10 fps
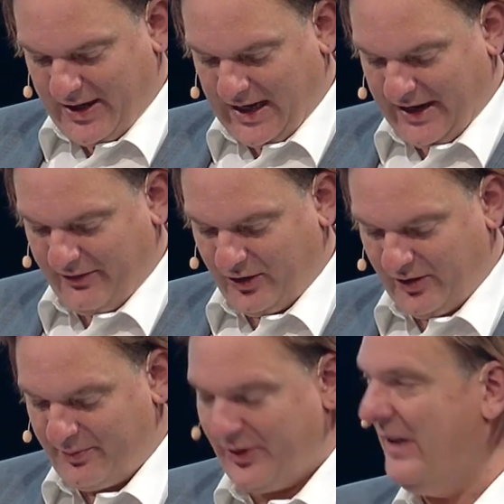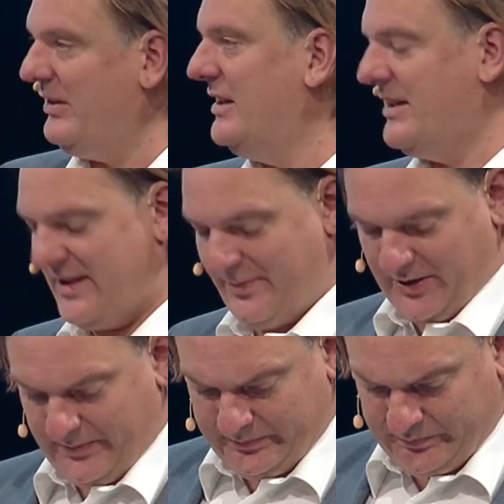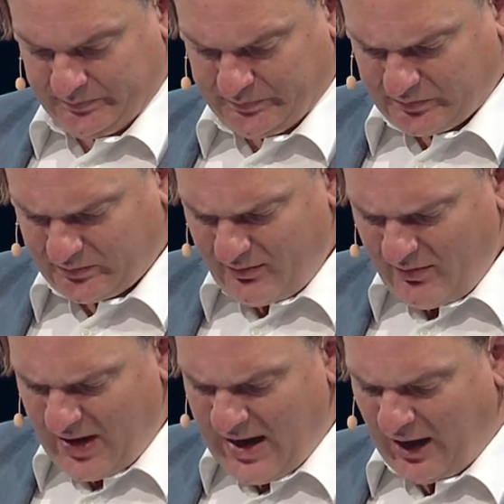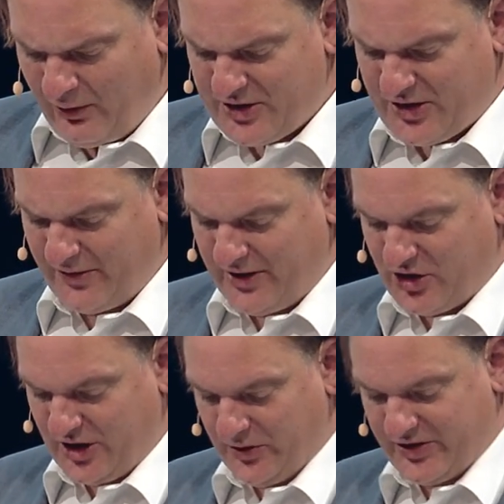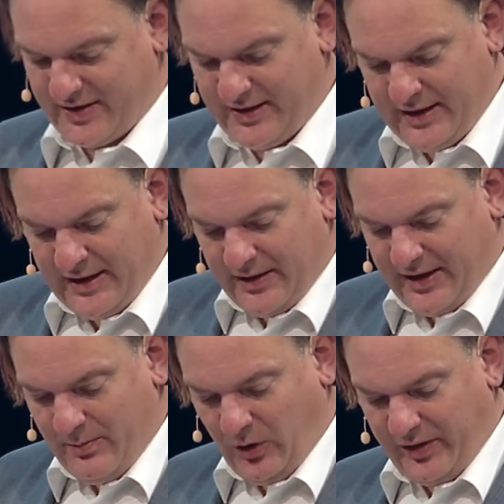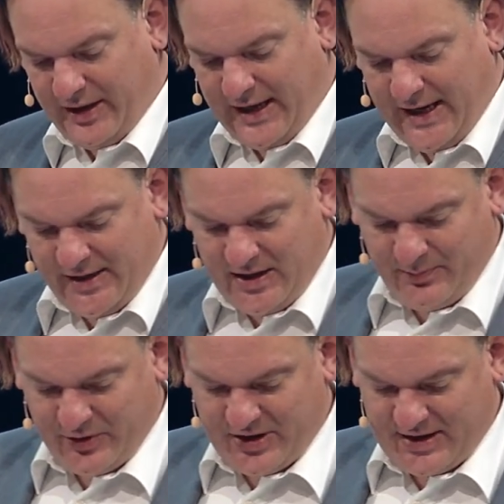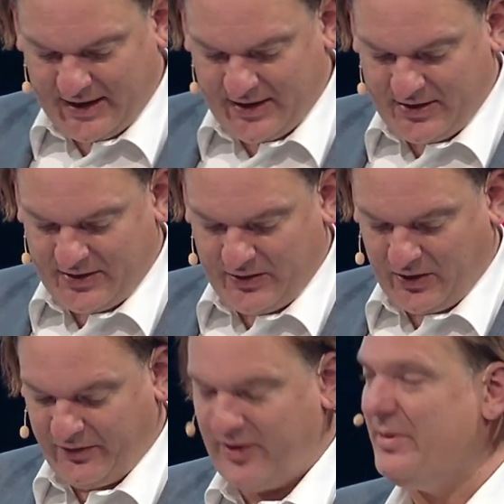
high for a private customer. Our survey shows that more than 80% of the